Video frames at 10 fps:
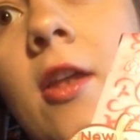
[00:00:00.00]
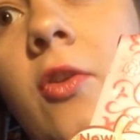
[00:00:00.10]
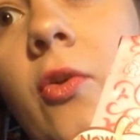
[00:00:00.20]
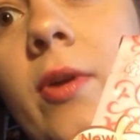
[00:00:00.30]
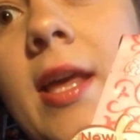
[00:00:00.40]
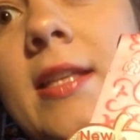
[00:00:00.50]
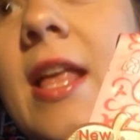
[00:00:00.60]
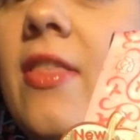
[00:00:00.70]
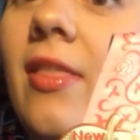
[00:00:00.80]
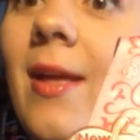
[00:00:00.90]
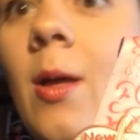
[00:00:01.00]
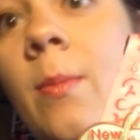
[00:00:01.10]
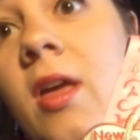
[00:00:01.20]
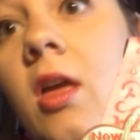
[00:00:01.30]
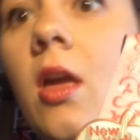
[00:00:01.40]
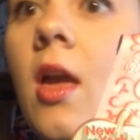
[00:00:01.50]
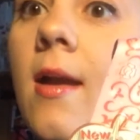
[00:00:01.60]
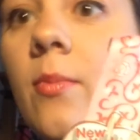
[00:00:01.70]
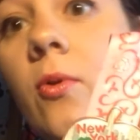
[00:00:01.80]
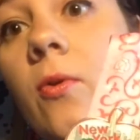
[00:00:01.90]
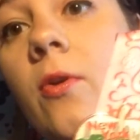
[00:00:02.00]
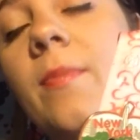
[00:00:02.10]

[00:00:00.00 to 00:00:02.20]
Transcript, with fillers: New York is the big apple.